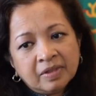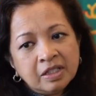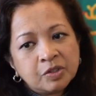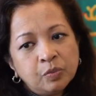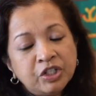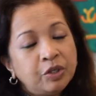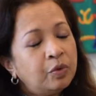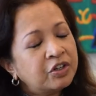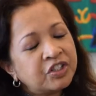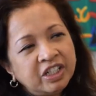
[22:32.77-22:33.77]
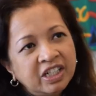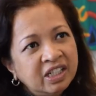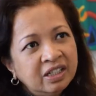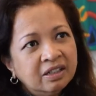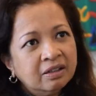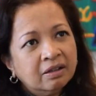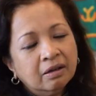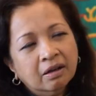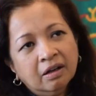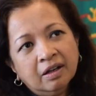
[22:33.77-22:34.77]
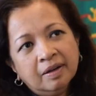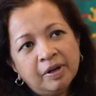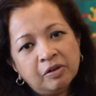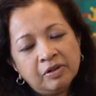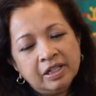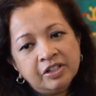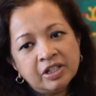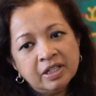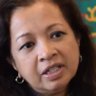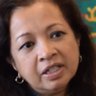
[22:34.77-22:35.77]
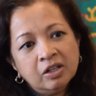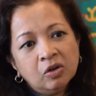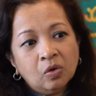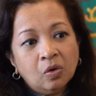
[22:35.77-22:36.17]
is wishy-washy about religion,